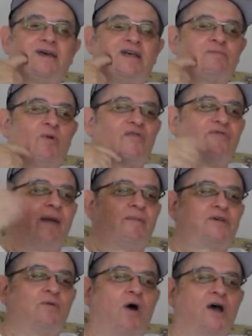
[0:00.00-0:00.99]
I said, he's more
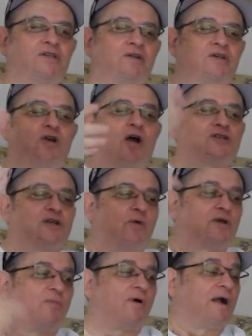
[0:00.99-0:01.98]
famous in Washington. His
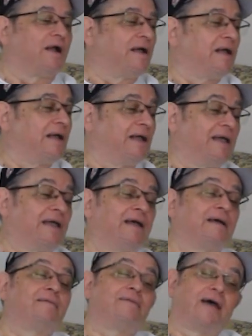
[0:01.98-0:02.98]
cards are worth more.
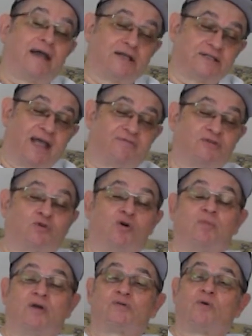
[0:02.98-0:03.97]
I had to stay
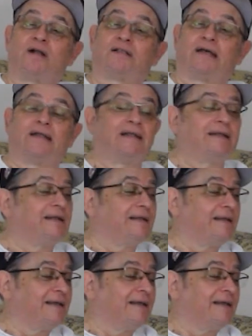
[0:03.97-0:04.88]
after school, but it was worth it.